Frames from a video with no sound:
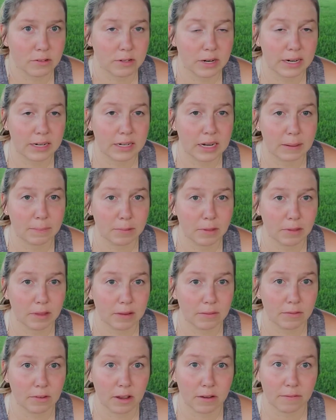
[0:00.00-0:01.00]
so that I can keep the
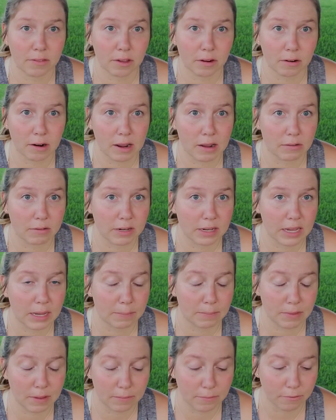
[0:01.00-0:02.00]
leaves off the ground to
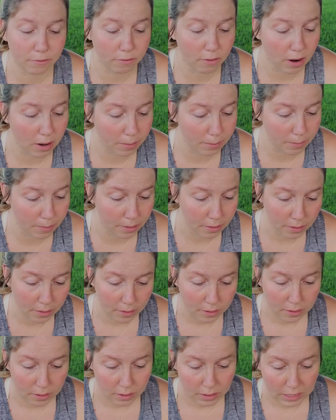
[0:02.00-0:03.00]
keep them from
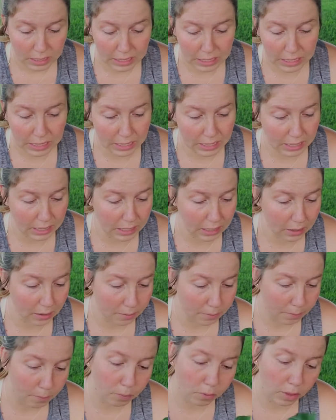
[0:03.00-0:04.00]
getting
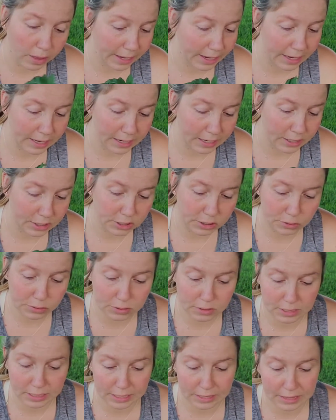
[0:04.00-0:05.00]
blight and
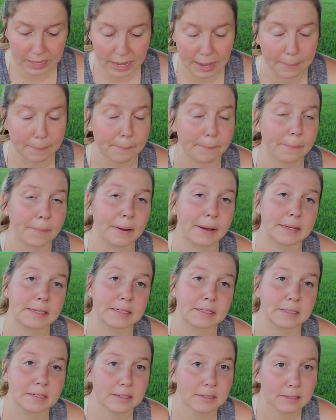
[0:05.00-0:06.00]
issues like that, but
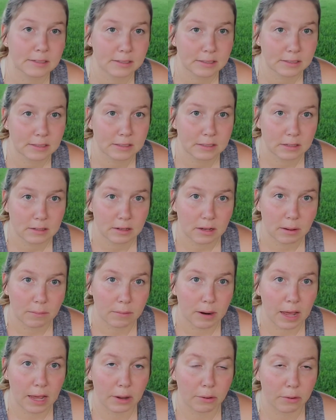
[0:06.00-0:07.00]

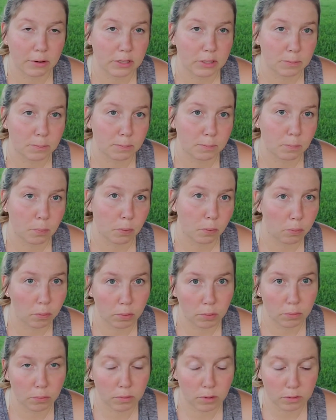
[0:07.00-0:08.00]
I'm not going to
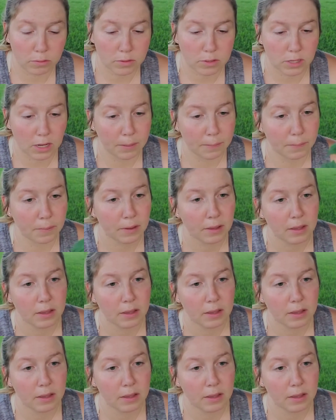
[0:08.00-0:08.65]
prune those up.